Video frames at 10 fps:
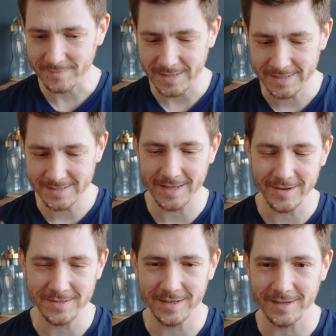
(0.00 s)
sit
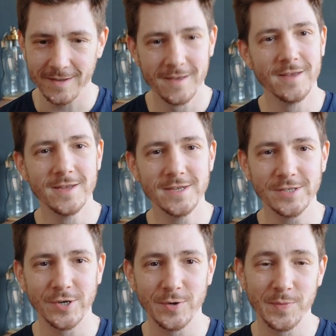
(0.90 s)
down. It's like,
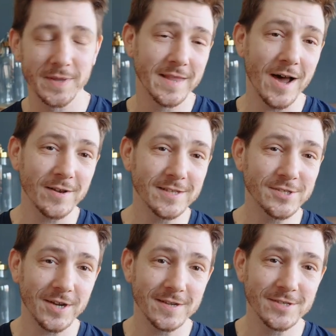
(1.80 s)
so, but now let's
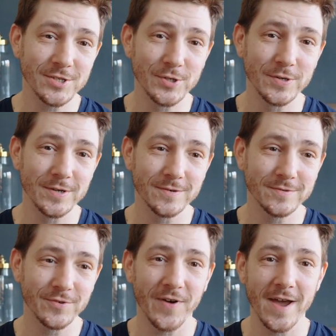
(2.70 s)
check out his studio
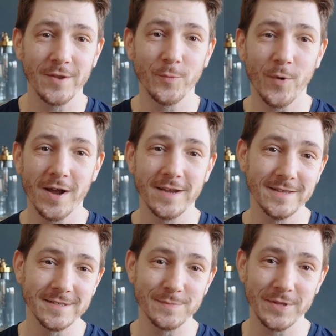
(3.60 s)
to find out why he
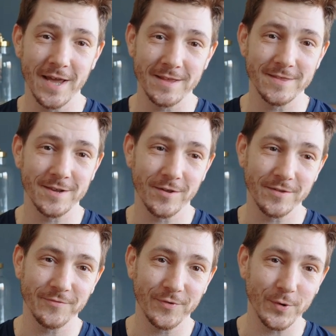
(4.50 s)
doesn't put anything on the
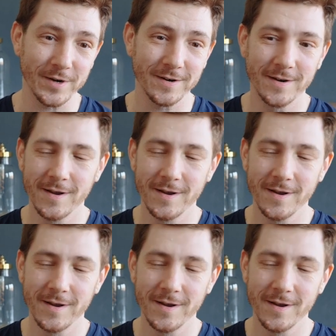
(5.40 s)
floor.